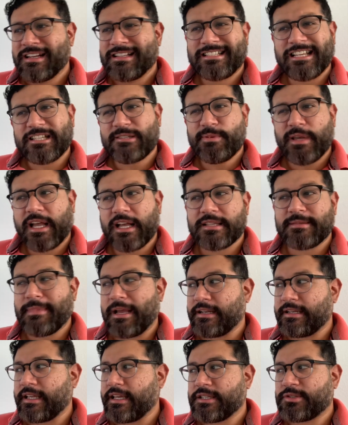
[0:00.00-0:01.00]
Just because
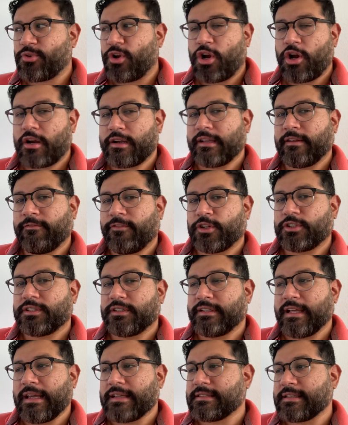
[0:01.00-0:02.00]
my knees were hurting for
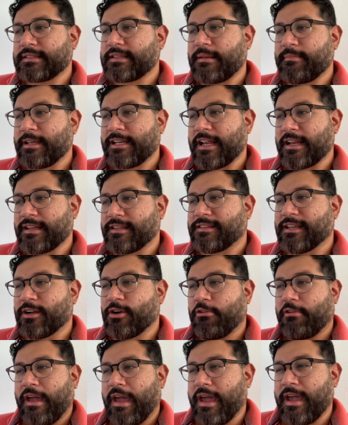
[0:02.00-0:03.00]
2 days doesn't mean anything,
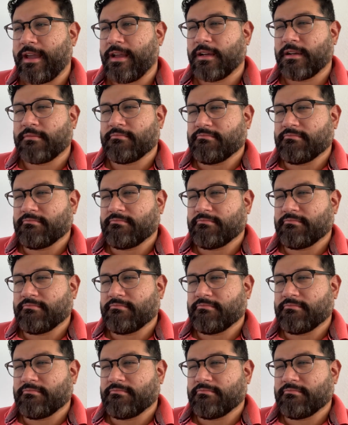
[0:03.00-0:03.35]
okay?